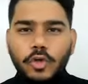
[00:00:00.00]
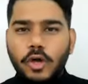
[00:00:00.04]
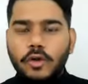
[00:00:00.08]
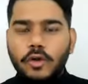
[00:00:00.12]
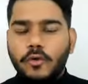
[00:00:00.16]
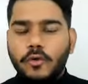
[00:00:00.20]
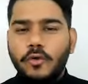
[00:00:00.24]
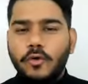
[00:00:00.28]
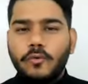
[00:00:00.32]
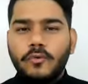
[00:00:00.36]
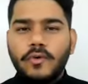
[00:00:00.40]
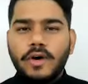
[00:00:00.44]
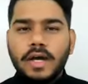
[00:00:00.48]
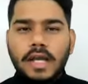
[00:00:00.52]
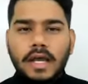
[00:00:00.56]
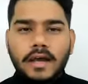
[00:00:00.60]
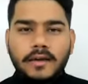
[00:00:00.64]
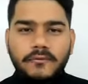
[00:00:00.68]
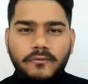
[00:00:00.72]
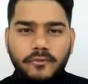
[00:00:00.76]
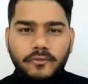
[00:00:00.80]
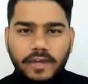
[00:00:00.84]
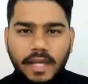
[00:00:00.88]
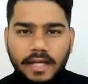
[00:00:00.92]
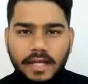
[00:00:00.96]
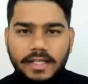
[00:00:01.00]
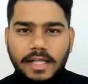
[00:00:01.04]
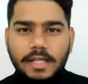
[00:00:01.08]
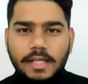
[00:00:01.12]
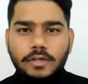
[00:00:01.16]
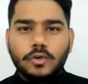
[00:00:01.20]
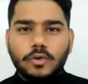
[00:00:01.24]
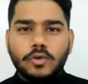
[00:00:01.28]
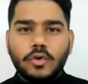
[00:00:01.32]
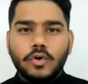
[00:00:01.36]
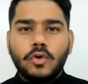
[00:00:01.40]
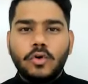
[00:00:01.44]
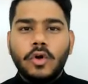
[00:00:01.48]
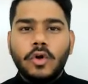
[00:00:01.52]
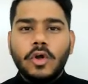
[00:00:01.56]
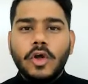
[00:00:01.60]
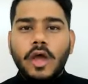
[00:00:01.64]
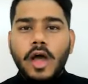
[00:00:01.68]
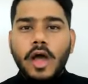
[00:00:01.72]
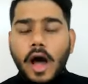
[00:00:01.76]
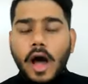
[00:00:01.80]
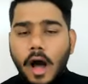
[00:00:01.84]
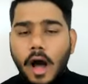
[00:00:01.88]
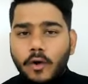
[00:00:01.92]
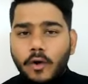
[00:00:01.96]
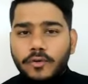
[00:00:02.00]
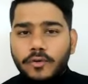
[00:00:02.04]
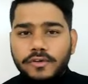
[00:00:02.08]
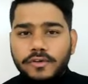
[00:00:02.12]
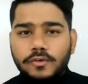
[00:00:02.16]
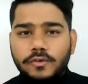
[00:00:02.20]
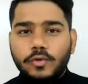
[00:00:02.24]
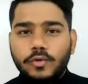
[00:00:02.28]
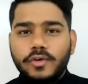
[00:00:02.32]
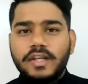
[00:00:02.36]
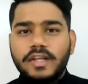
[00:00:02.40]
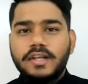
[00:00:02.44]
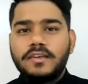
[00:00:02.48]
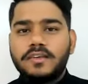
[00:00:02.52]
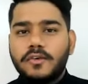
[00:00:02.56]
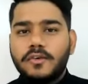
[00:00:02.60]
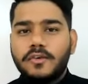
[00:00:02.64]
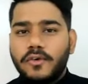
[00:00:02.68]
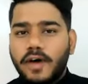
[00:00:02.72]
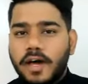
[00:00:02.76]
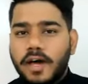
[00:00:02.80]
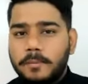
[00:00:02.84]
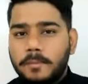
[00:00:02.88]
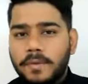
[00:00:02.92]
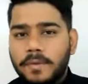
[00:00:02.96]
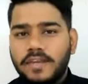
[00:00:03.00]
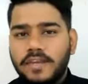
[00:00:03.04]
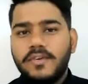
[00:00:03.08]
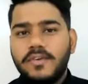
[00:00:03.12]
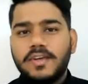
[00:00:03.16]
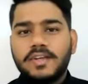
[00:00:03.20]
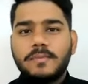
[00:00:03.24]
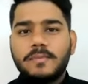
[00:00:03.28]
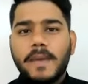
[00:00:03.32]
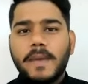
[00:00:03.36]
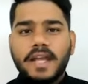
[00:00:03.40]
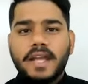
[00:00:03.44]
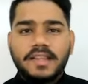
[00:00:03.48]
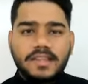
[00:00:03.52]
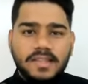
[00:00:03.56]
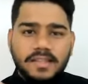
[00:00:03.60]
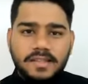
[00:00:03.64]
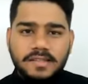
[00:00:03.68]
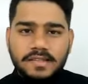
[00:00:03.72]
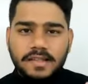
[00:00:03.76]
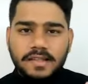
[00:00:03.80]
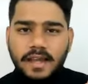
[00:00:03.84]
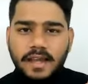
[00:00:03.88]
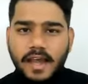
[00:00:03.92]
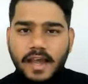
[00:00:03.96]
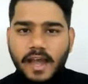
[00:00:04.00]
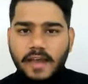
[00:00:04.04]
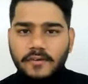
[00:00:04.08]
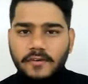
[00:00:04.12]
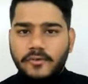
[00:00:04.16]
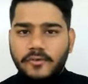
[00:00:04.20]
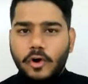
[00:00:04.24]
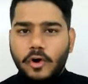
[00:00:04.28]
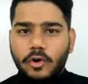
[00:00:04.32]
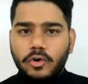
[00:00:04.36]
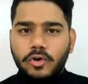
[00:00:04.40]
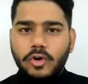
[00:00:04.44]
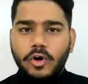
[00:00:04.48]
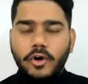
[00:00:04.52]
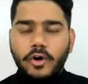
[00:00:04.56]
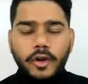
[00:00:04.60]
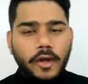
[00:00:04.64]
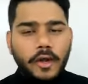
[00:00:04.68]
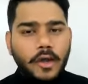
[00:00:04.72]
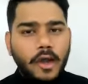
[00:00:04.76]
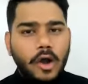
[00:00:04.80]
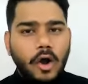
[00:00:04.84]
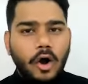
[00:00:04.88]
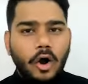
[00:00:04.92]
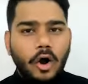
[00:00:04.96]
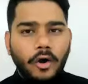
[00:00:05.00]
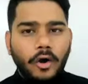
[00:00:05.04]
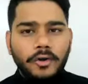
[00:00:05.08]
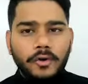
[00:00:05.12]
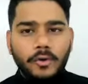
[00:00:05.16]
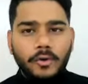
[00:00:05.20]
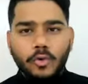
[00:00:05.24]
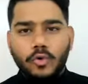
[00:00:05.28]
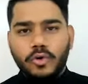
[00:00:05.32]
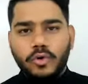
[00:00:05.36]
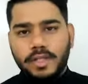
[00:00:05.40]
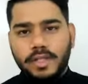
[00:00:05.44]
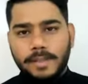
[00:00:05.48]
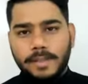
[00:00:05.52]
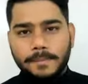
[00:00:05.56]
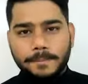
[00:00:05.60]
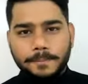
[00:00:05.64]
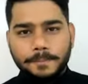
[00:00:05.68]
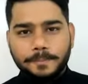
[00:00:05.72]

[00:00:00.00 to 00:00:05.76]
your homework of getting to know how students of our previous batches have found out on Google.